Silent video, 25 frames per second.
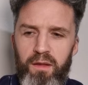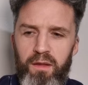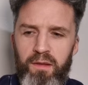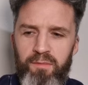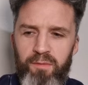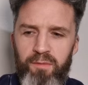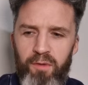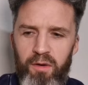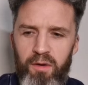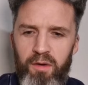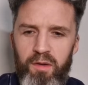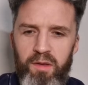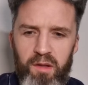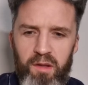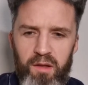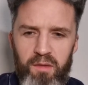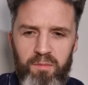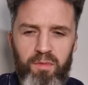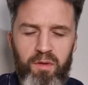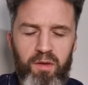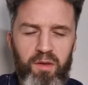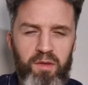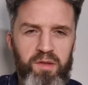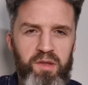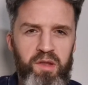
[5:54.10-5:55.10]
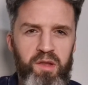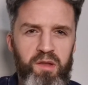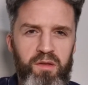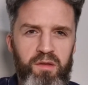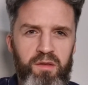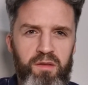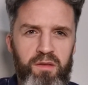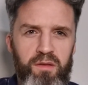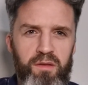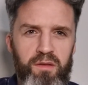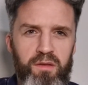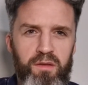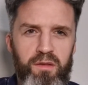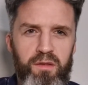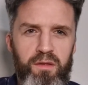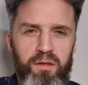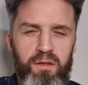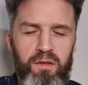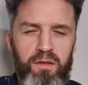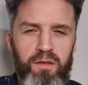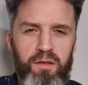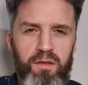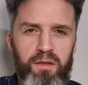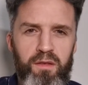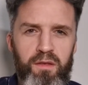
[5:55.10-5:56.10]
As far as I'm concerned,
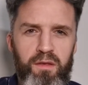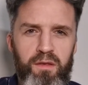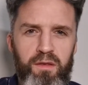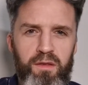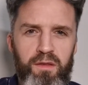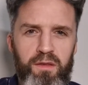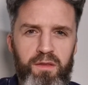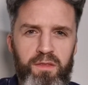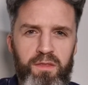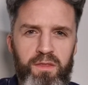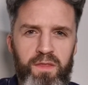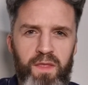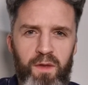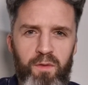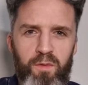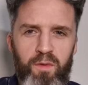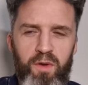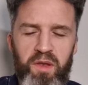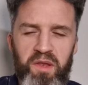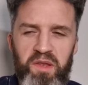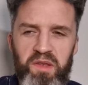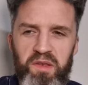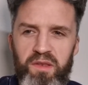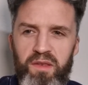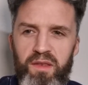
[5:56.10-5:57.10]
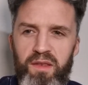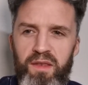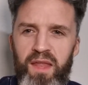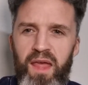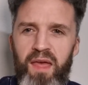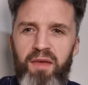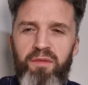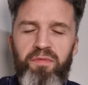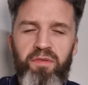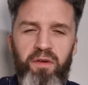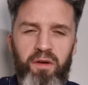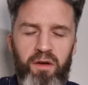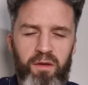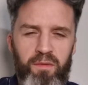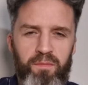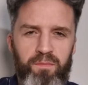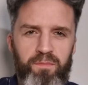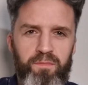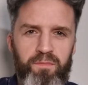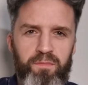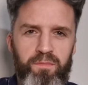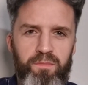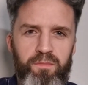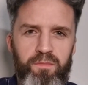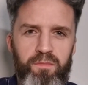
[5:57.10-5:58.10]
there is never,
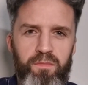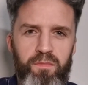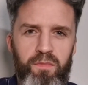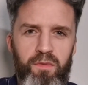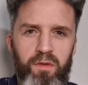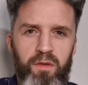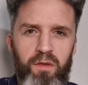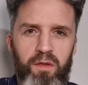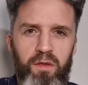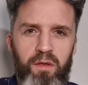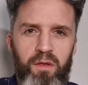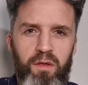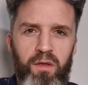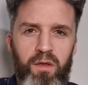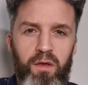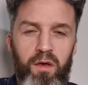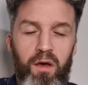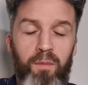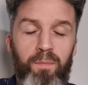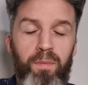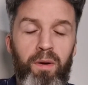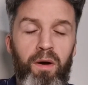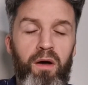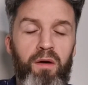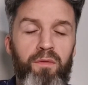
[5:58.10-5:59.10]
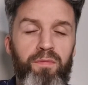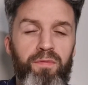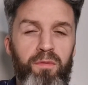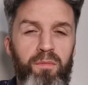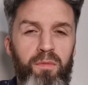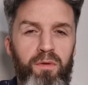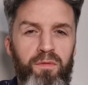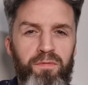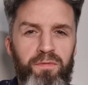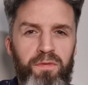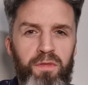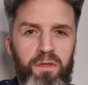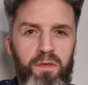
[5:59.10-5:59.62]
apart from a